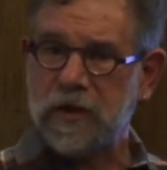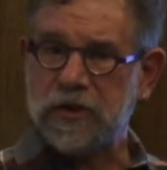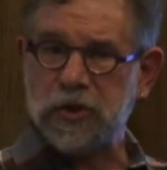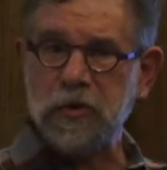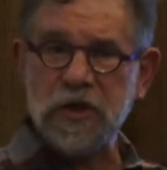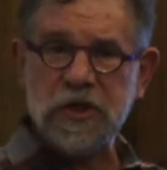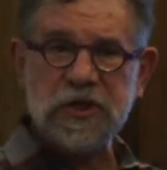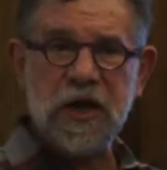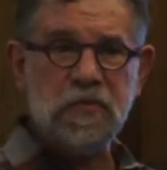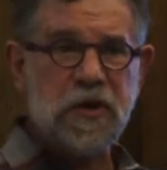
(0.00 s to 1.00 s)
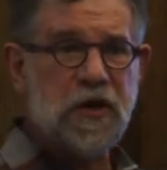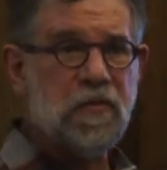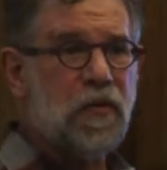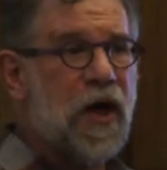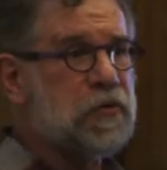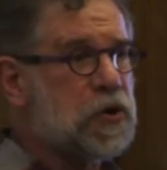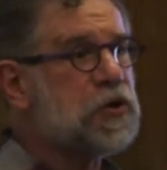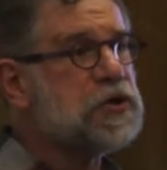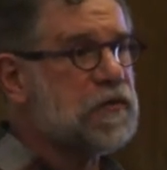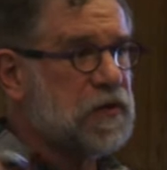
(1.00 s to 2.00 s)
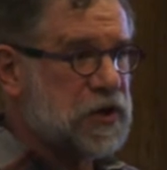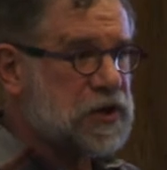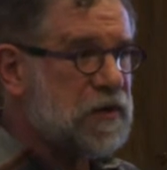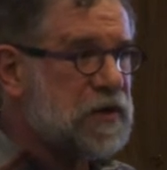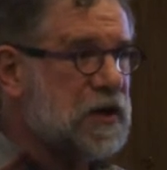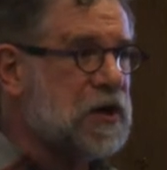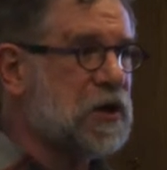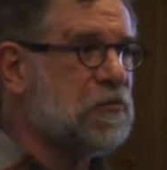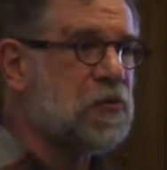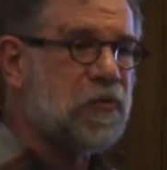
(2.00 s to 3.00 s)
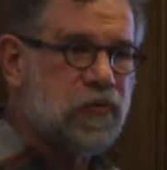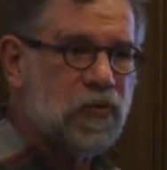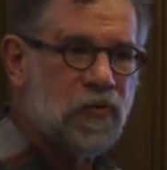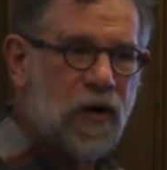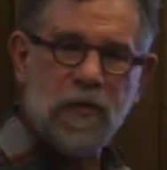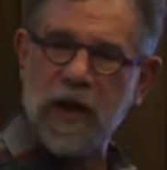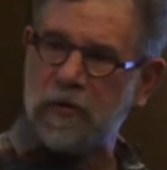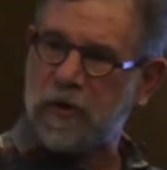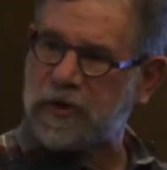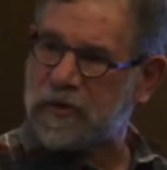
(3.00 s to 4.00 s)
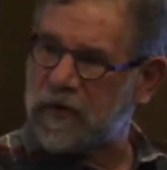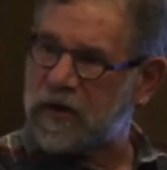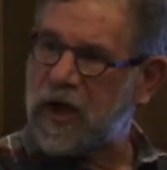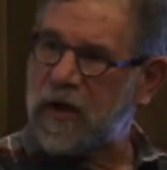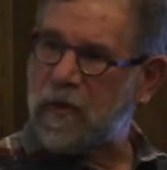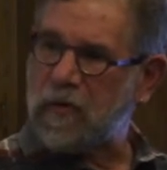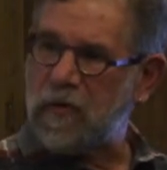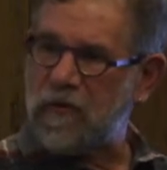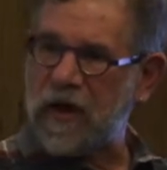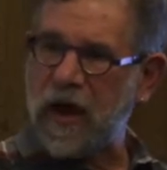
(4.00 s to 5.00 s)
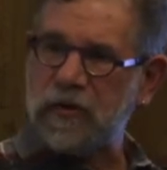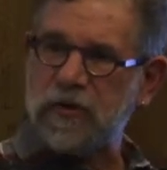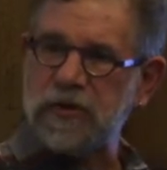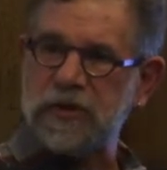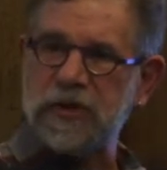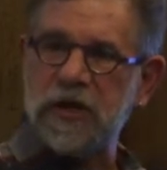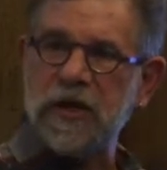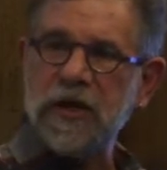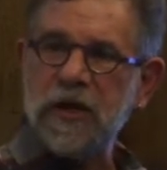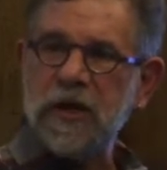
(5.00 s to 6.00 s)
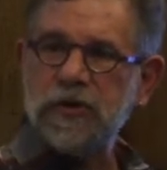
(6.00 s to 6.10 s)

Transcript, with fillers: So it's really the same thing applied recursively, the same technique applied recursively, but we're moving out towards the